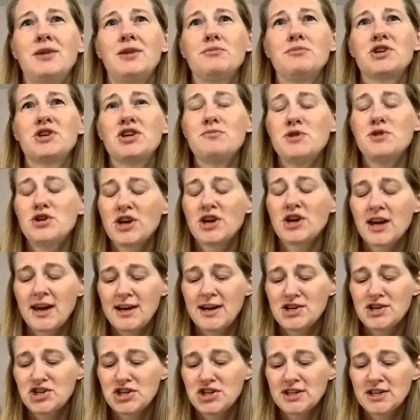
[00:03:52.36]

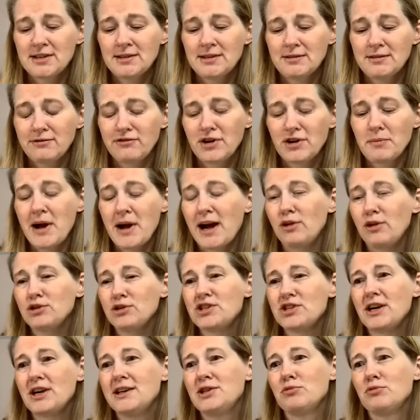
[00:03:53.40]
Communication from
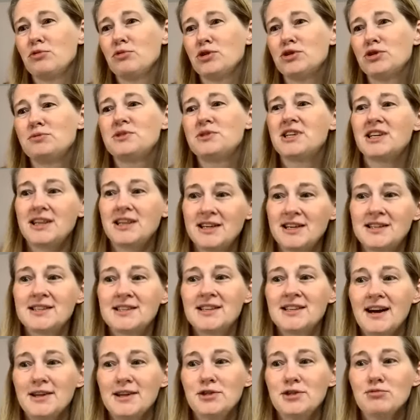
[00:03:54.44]
outside the room to
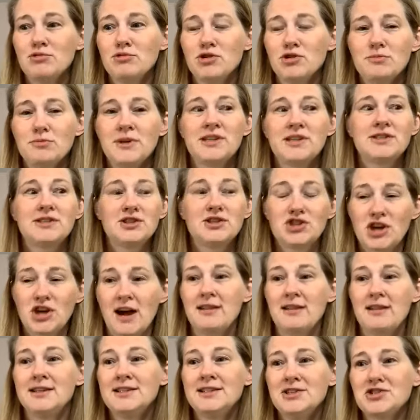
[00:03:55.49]
inside the room is a
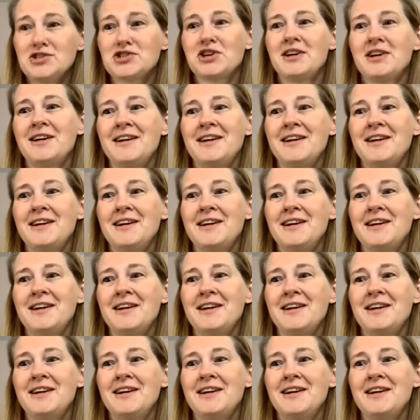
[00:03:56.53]
challenge.